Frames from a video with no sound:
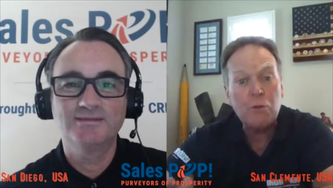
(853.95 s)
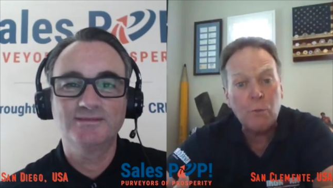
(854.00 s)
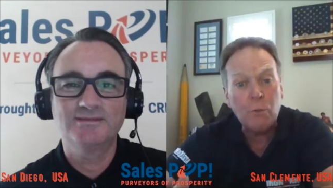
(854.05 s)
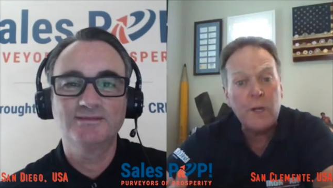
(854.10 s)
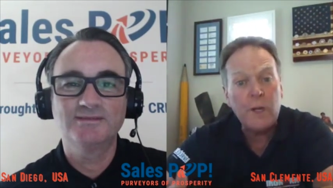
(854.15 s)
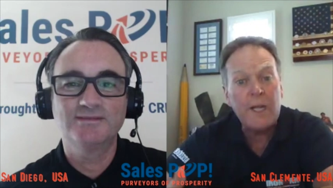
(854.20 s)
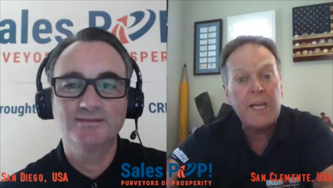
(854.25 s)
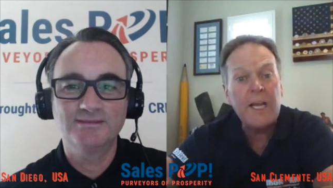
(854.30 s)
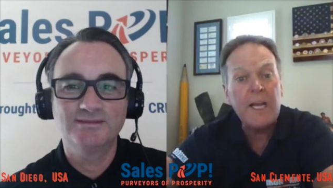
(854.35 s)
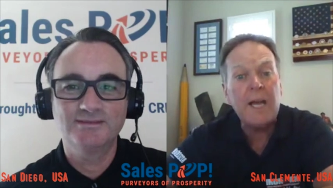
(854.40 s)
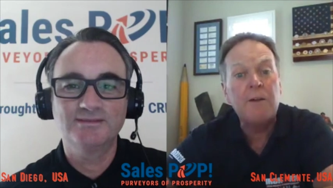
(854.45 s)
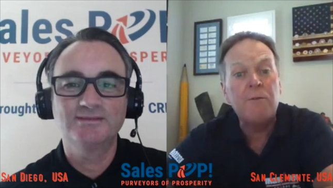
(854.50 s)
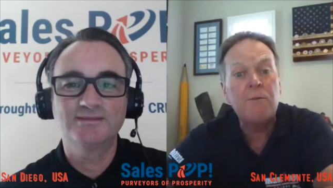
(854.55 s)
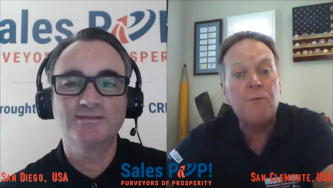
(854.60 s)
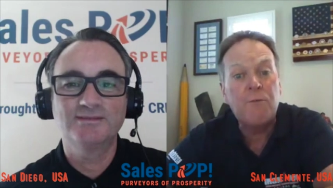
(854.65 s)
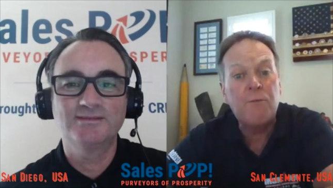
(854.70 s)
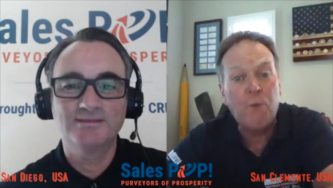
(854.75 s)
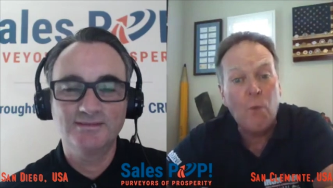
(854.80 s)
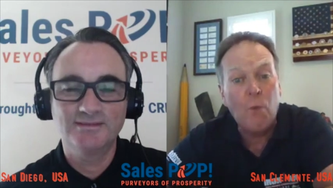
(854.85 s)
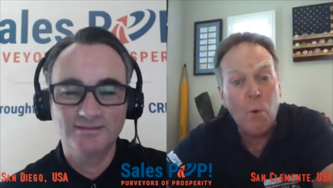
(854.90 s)
Speaker 1: three,
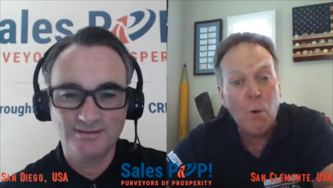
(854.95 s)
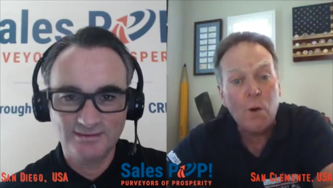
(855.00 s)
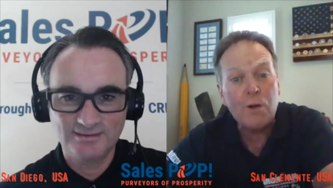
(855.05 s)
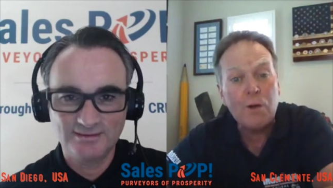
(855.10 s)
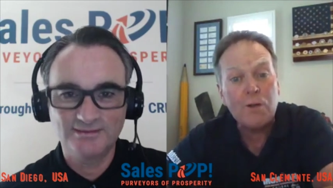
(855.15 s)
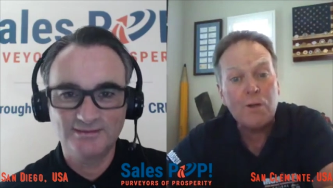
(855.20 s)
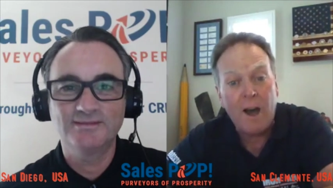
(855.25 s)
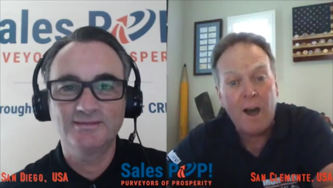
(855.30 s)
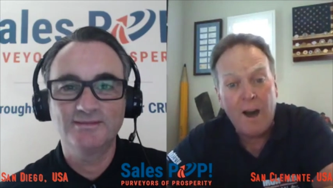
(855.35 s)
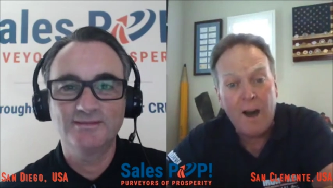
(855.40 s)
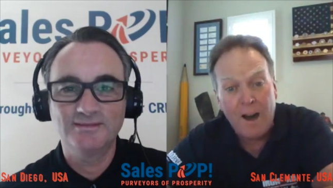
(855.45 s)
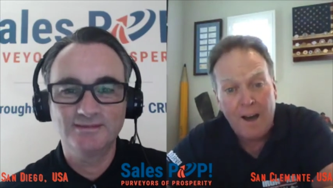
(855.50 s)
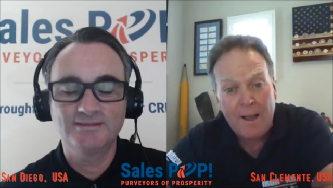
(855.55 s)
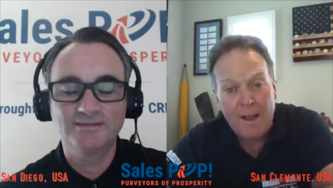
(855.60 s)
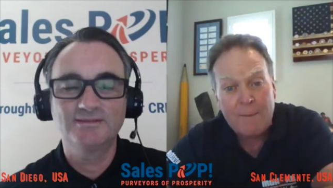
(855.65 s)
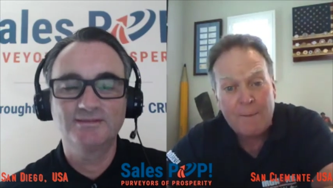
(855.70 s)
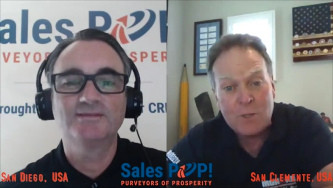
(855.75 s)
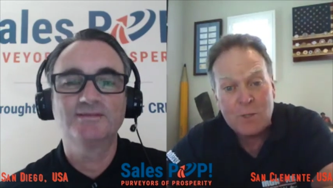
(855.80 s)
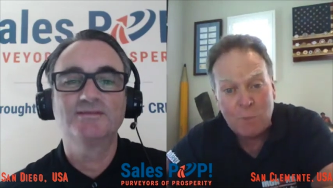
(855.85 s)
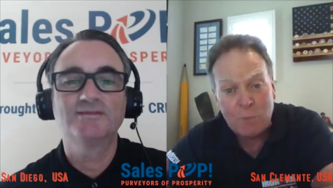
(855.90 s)
and four
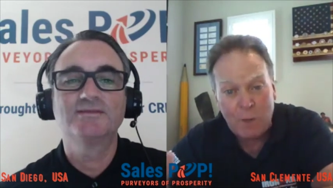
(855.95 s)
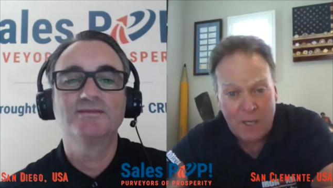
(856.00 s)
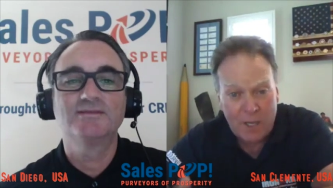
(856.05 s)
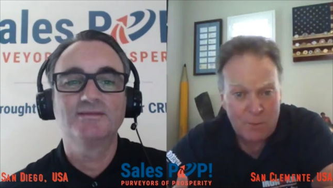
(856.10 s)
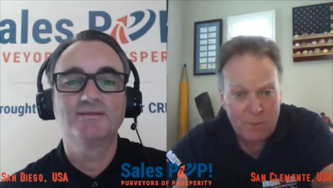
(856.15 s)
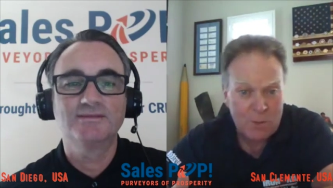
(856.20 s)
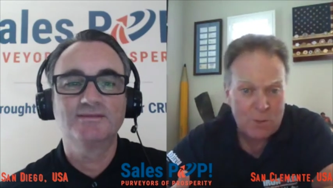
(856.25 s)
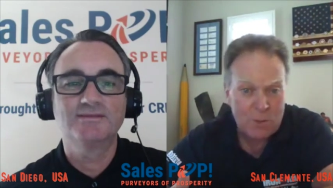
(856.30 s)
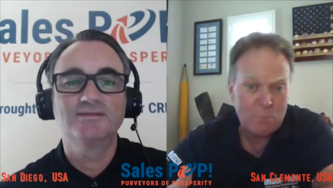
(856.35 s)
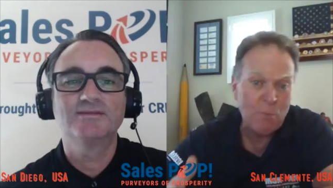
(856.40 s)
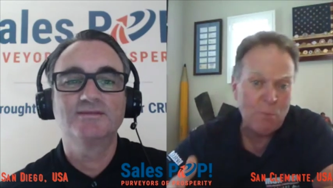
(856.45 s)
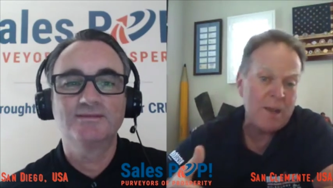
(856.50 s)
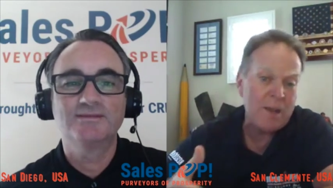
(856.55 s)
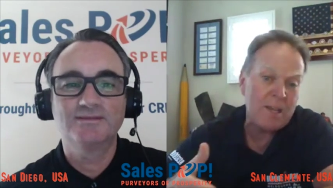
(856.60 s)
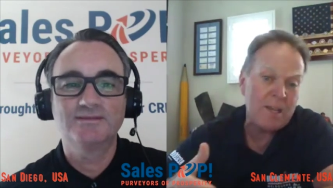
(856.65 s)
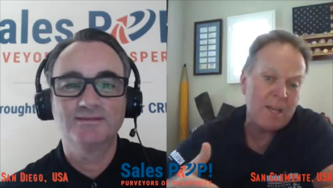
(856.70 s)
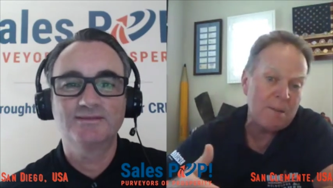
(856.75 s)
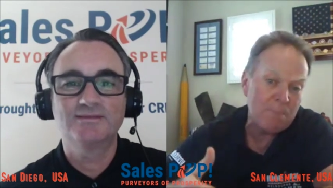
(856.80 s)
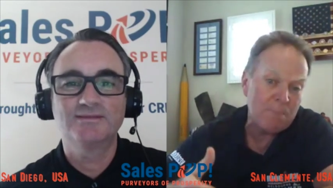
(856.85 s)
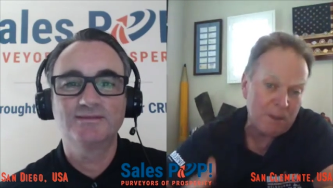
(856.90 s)
times what I was
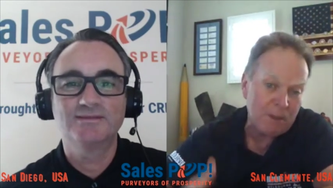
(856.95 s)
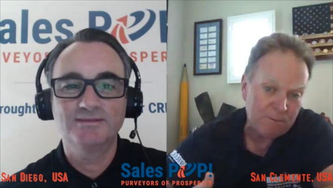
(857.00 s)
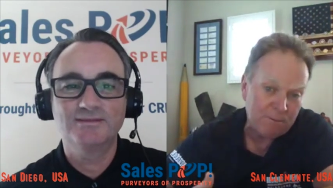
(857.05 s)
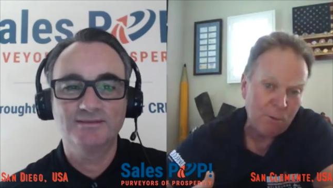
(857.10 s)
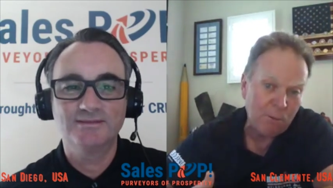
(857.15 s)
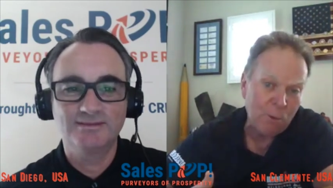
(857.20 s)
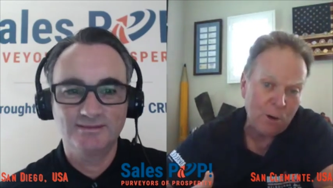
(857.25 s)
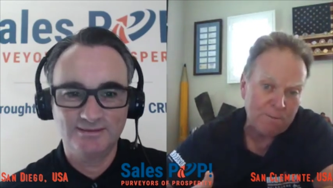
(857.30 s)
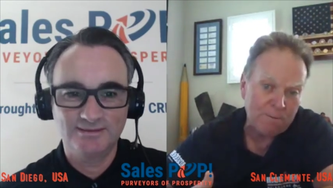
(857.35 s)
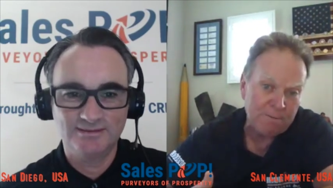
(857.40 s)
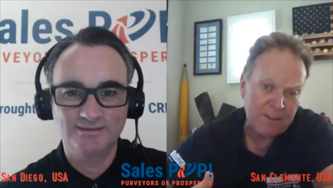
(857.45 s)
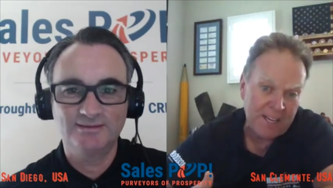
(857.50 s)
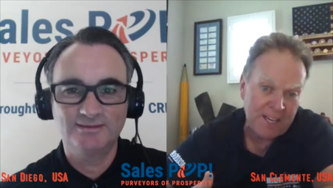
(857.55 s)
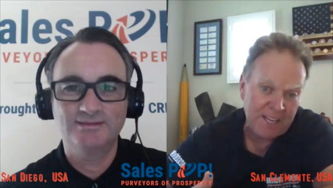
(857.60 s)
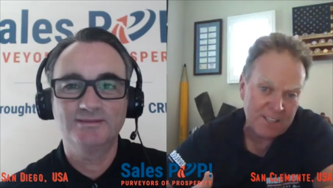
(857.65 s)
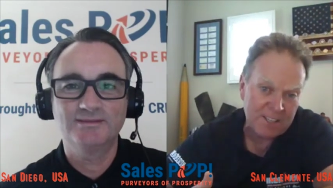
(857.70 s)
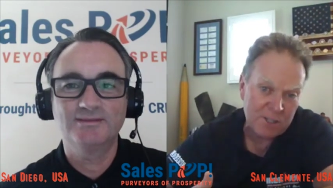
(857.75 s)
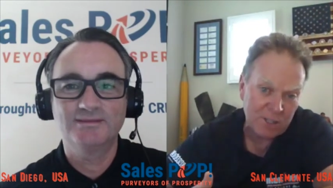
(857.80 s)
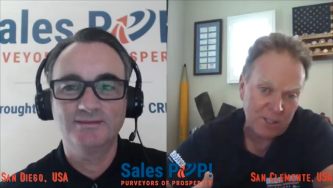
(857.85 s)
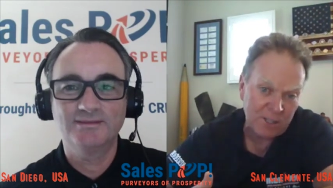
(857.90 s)
making before
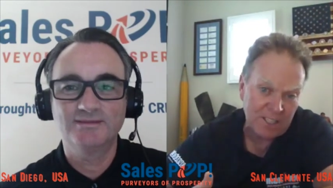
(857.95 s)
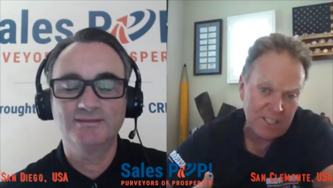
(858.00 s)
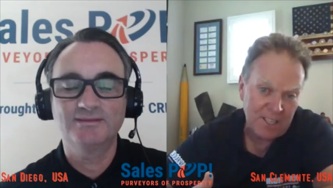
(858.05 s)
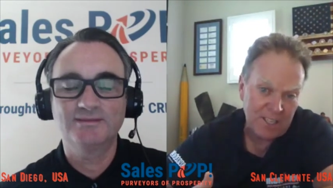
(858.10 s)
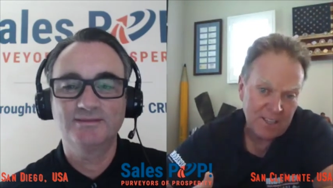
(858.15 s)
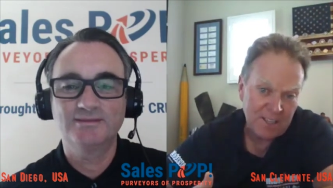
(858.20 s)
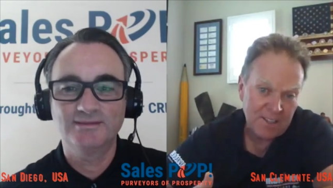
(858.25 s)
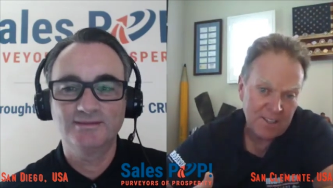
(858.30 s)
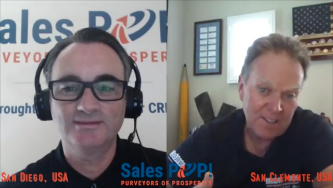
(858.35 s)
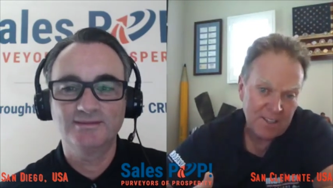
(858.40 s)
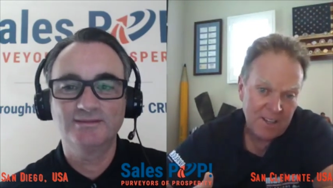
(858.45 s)
financially.